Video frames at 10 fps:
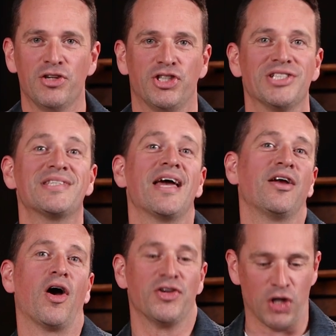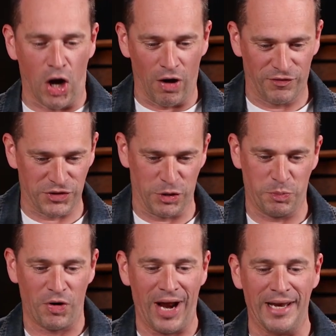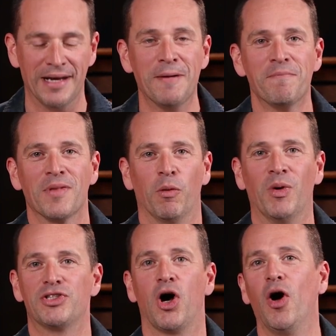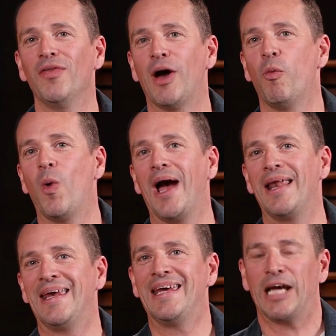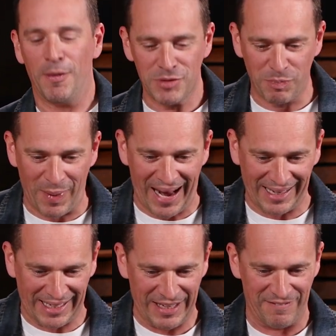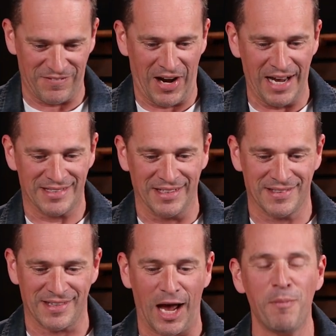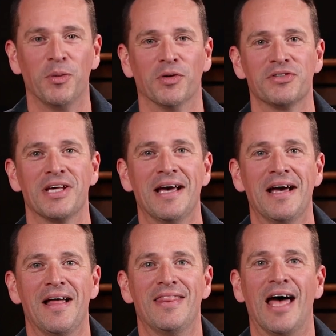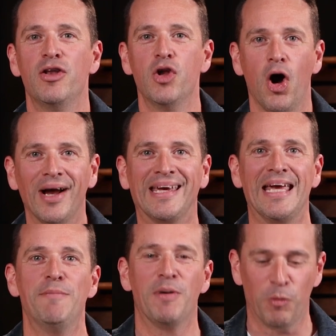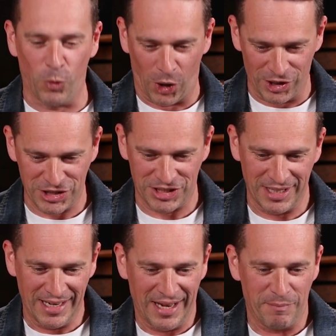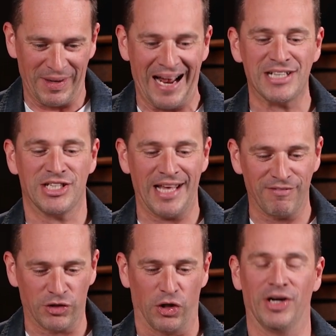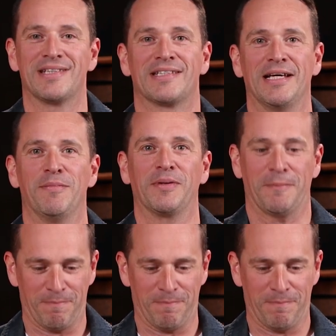Jesus then goes off to pray, and we're told that when he comes back, he finds the disciples, they're not keeping watch, but actually they've gone asleep.